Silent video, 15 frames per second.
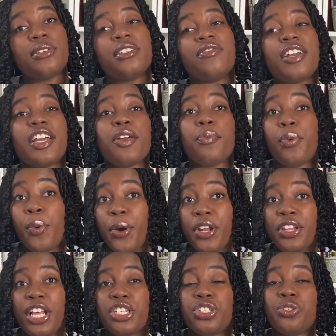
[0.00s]
it's very
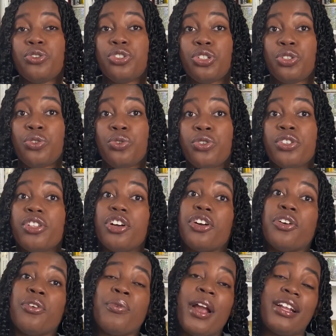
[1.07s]
important that you choose the
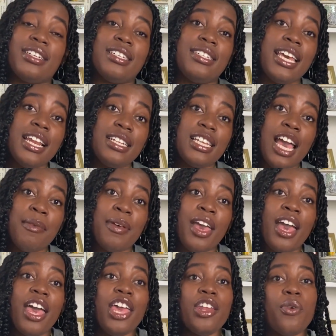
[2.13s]
correct data type
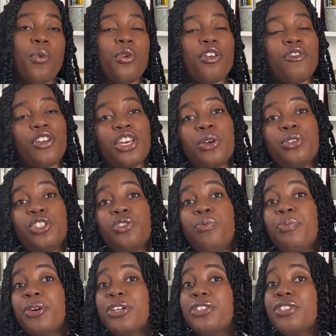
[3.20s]
in order for you to
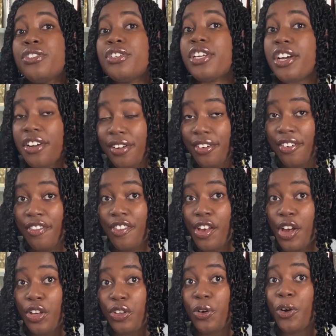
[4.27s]
preserve
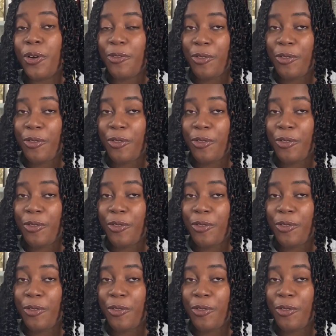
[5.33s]
your